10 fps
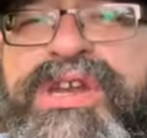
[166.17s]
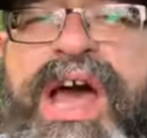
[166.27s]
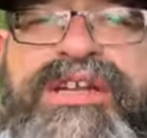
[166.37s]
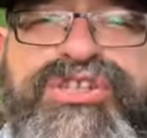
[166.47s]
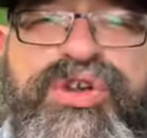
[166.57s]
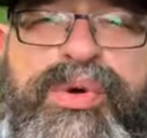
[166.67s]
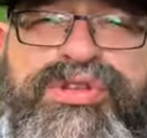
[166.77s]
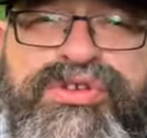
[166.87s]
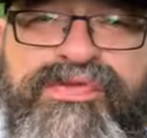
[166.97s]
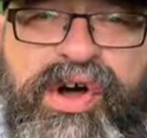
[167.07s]
not just going
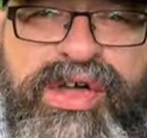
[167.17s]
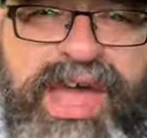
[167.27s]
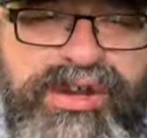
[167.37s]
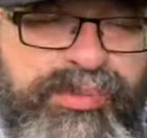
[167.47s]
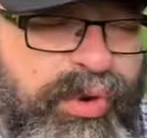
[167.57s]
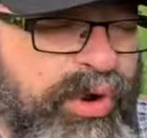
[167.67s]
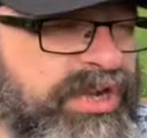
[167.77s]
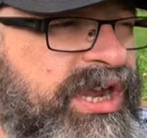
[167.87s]
to Volcano Board,